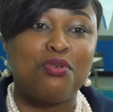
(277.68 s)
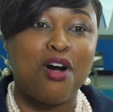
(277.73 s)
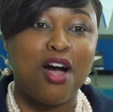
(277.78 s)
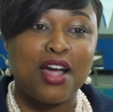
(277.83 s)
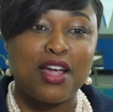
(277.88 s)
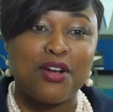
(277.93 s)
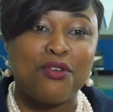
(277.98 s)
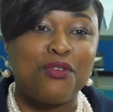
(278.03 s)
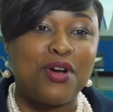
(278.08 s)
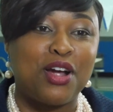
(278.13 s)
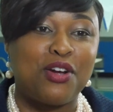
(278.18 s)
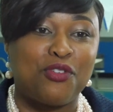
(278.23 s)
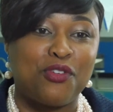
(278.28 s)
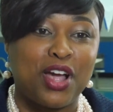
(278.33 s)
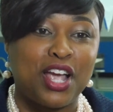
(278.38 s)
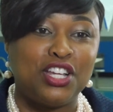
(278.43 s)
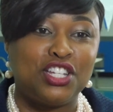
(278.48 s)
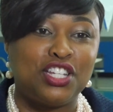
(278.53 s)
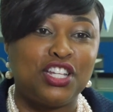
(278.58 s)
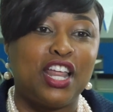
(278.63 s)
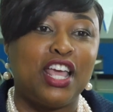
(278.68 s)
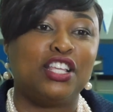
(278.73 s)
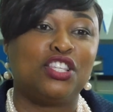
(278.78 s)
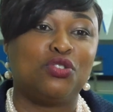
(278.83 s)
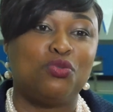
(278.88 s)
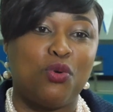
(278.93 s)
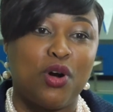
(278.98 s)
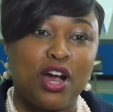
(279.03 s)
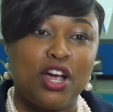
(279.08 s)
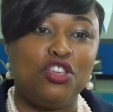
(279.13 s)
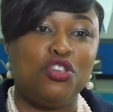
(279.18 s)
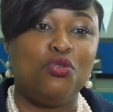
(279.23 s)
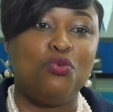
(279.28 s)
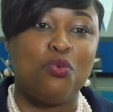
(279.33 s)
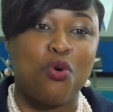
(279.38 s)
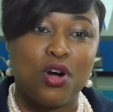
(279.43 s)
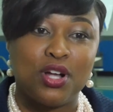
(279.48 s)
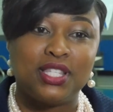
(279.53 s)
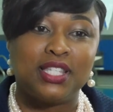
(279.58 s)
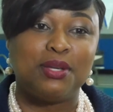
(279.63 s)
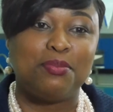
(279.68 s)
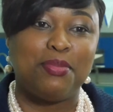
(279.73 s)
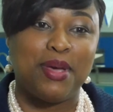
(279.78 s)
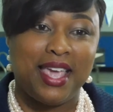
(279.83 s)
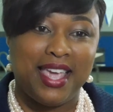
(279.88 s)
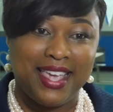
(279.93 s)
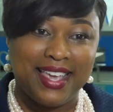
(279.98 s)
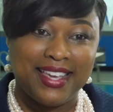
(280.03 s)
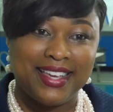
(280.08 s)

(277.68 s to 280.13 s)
Park and Recreation is where you want to be.